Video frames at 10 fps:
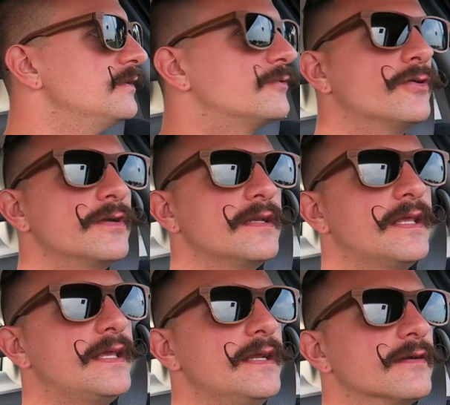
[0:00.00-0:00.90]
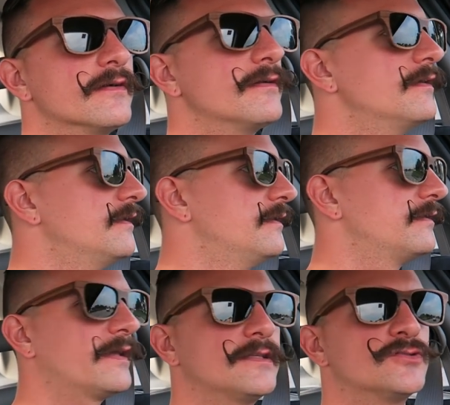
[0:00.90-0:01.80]
you couldn't hear
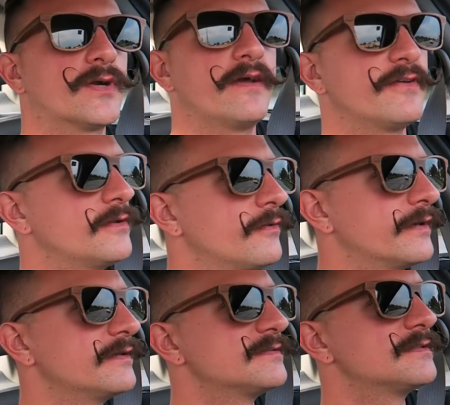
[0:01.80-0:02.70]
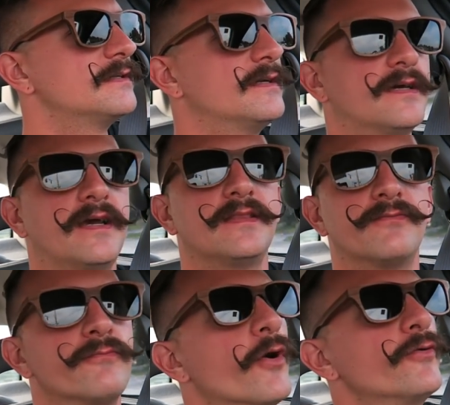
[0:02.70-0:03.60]
like the driving noise and
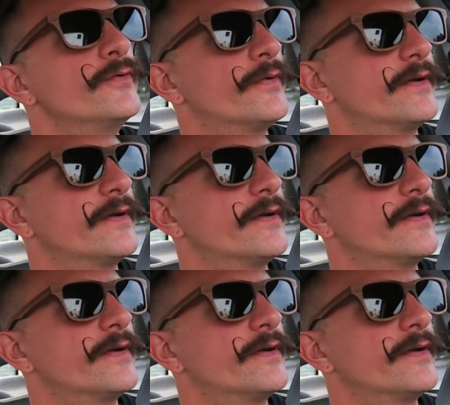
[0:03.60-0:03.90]
the road